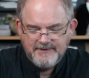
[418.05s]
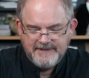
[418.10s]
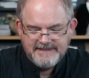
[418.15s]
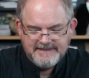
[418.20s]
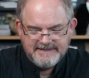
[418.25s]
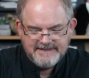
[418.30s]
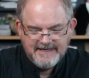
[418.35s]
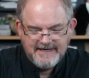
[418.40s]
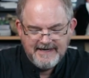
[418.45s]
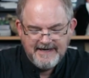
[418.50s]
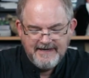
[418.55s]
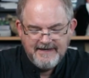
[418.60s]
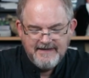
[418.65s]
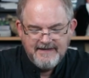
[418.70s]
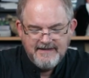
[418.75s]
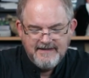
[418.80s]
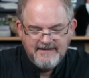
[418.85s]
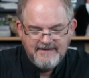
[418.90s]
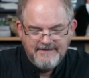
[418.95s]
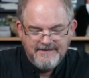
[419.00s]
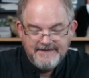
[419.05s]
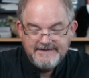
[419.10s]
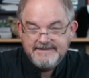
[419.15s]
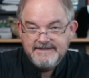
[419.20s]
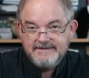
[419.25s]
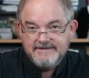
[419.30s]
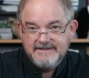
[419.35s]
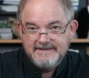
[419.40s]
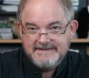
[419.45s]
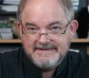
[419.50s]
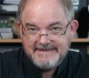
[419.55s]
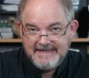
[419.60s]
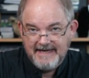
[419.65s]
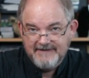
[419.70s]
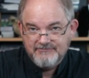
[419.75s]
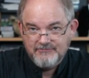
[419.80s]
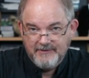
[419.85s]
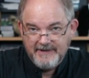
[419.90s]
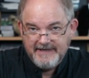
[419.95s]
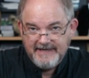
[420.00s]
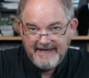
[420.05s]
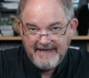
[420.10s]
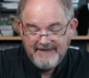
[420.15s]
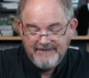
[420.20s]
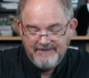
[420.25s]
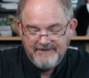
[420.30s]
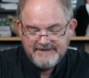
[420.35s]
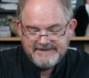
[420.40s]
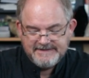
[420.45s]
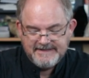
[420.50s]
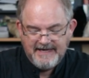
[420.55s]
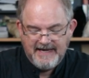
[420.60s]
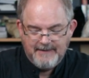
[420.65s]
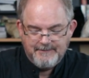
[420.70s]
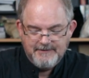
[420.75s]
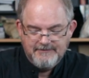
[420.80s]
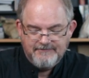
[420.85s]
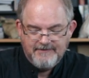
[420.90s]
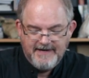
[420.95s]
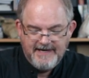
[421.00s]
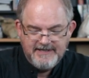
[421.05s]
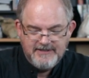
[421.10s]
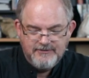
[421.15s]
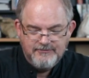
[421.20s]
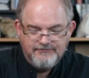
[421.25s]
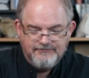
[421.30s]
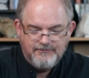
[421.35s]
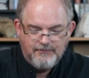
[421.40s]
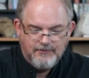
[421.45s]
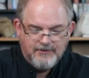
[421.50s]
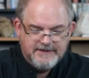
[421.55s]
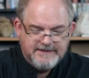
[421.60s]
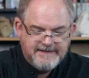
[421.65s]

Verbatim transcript: way to die. This is a safe way to end this game. If I do four